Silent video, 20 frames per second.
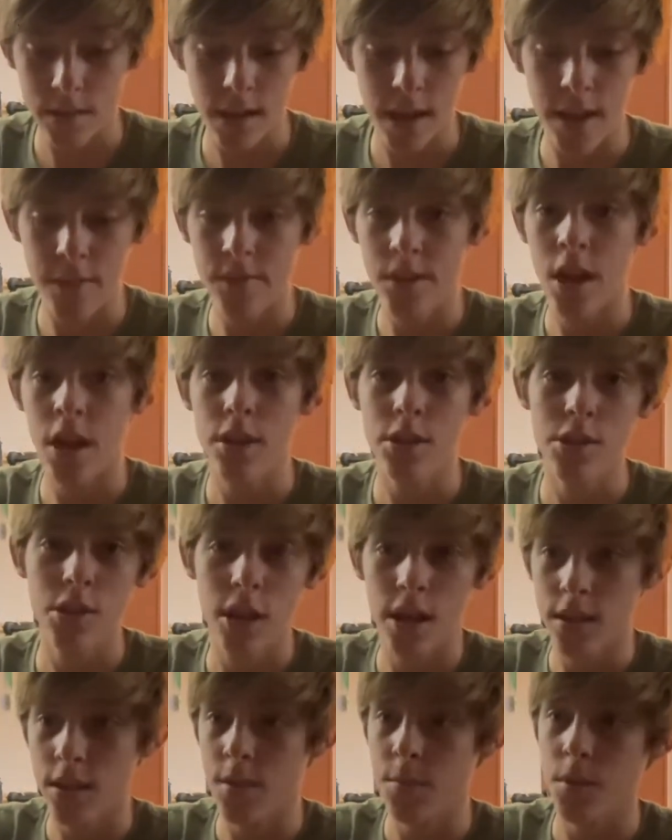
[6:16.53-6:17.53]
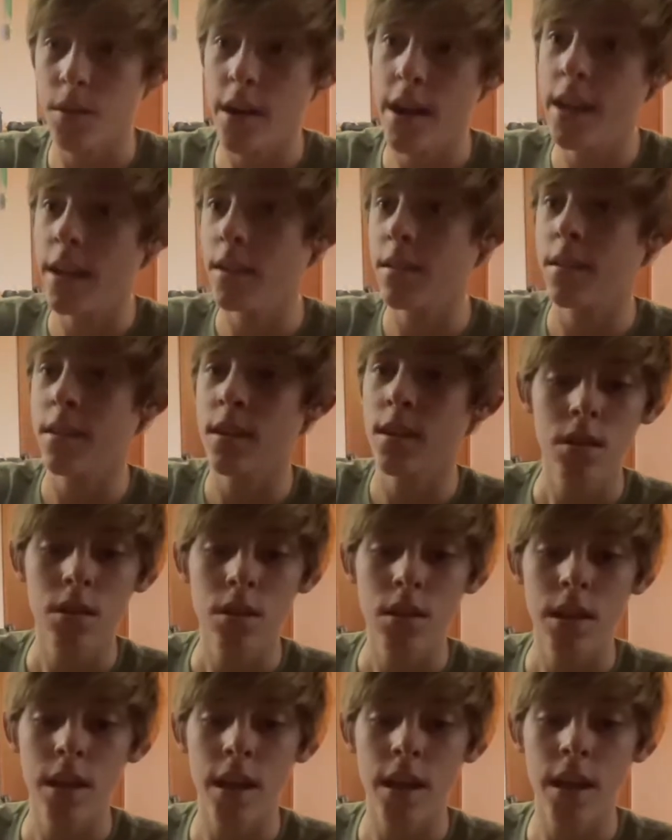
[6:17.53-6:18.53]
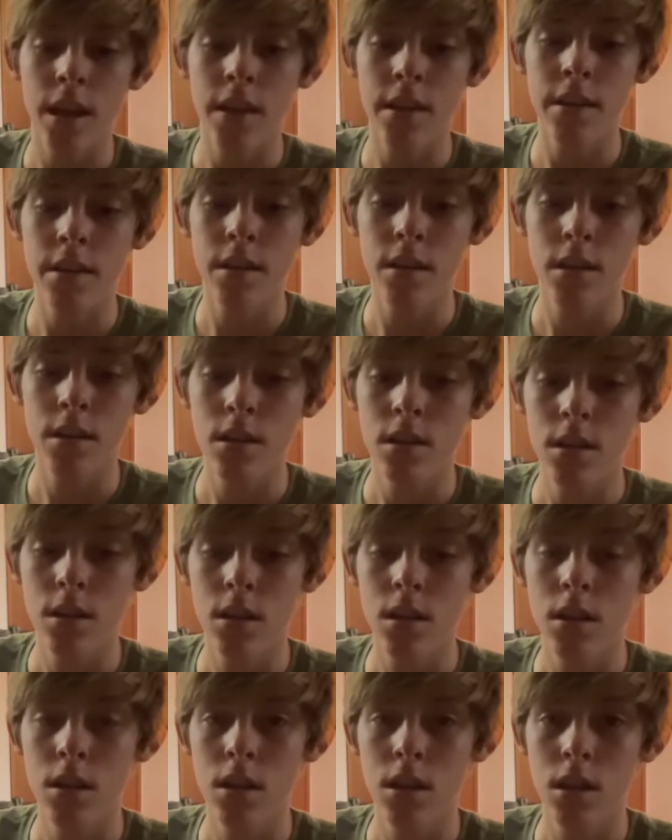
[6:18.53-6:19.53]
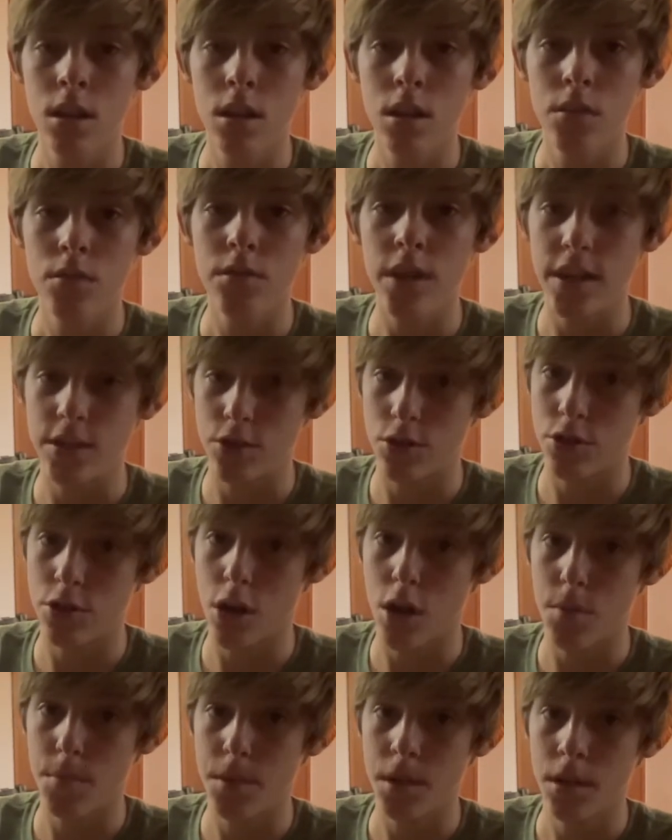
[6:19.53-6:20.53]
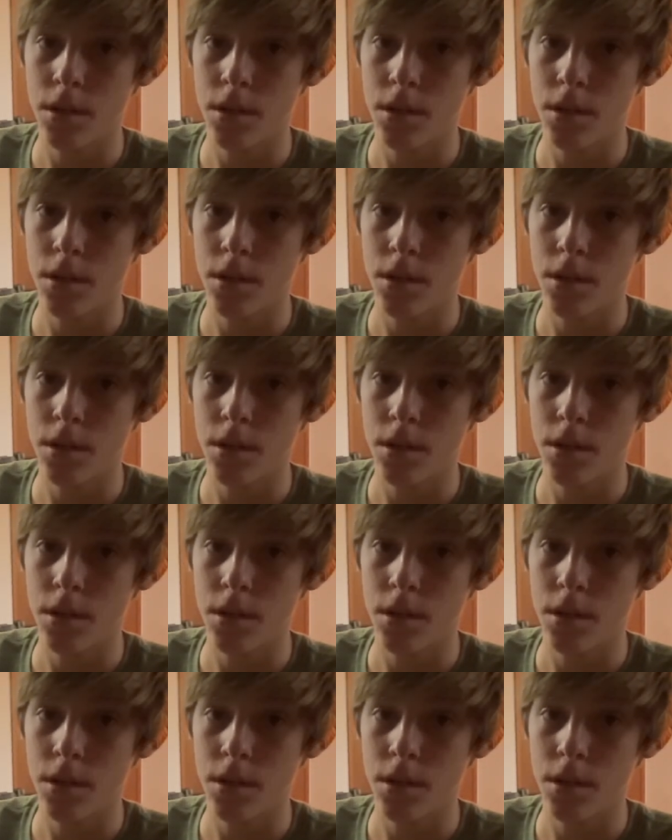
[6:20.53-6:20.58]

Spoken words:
I have not shot them or anything, and razor sharp.